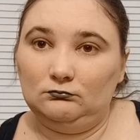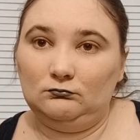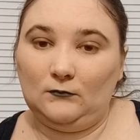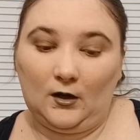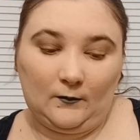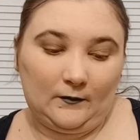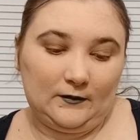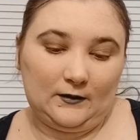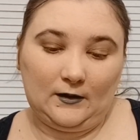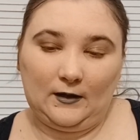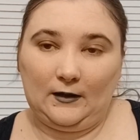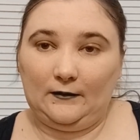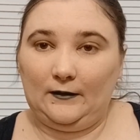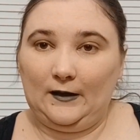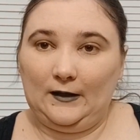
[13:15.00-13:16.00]
I wish I
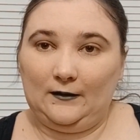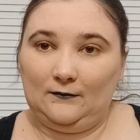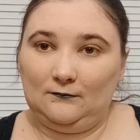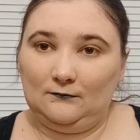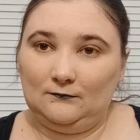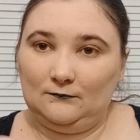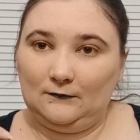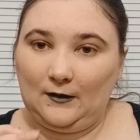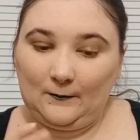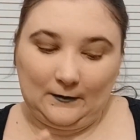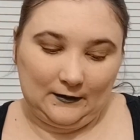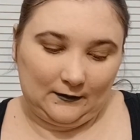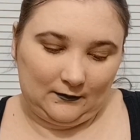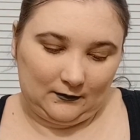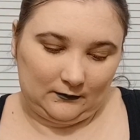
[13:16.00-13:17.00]
had that. That'd be
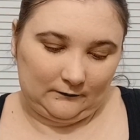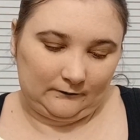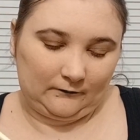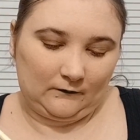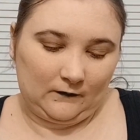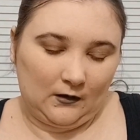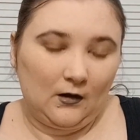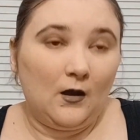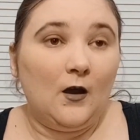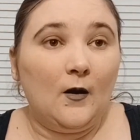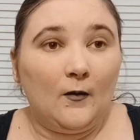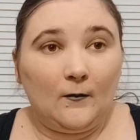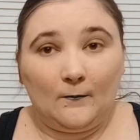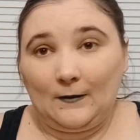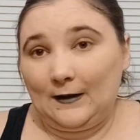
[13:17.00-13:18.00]
nice.
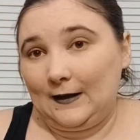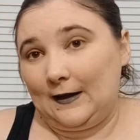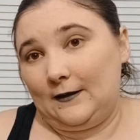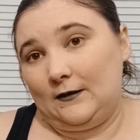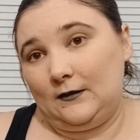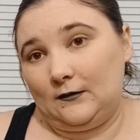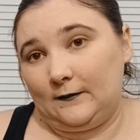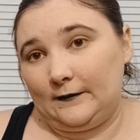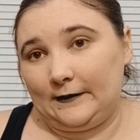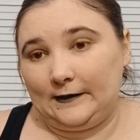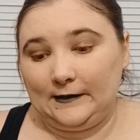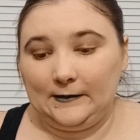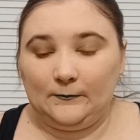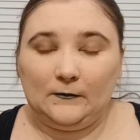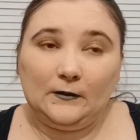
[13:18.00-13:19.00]
But I got the look at
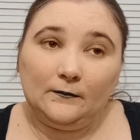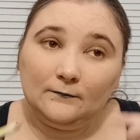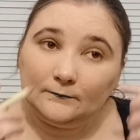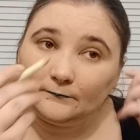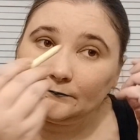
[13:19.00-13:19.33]
lip though.